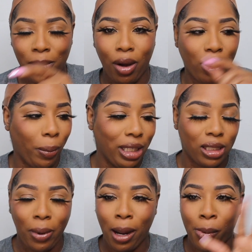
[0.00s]
it on a piece
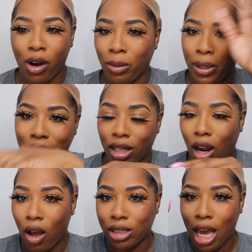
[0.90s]
of paper or a piece of
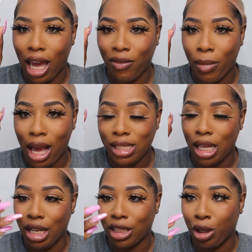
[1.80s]
cloth. So I have mine
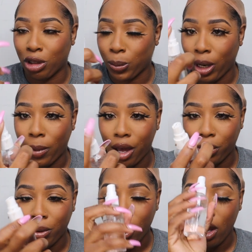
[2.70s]
in this little spray
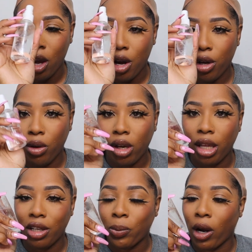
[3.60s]
bottle. You can get
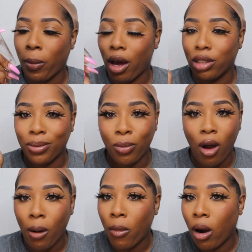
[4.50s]
these spray bottles from
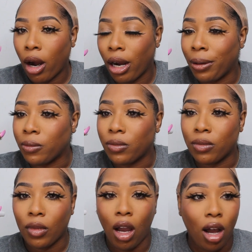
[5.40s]
Walmart,
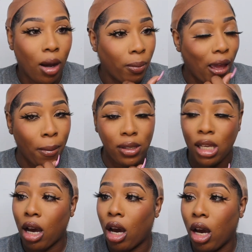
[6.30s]

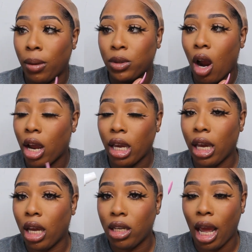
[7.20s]
Amazon,
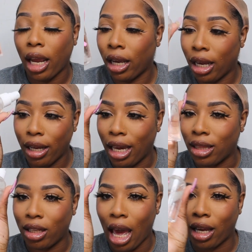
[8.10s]
Target. They in
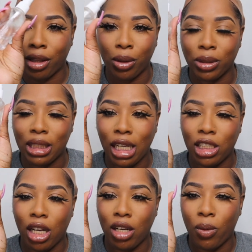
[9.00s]
the like little
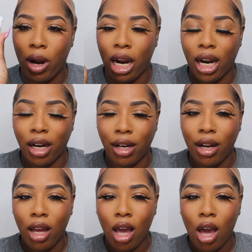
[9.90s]
section where
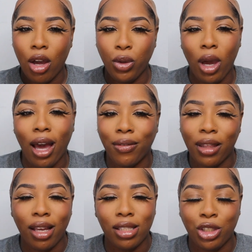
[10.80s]
you have
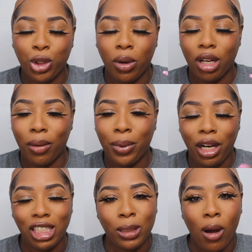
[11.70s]
things that you want to put
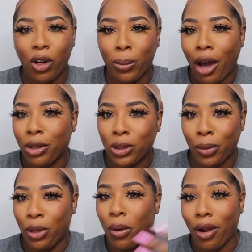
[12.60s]
in smaller bottles
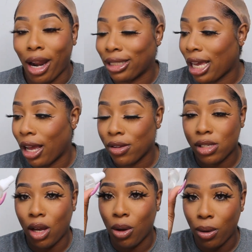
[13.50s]
when you're going out of town.
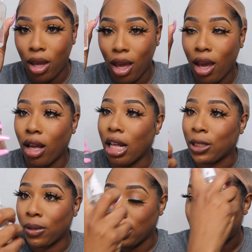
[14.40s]
So that's what this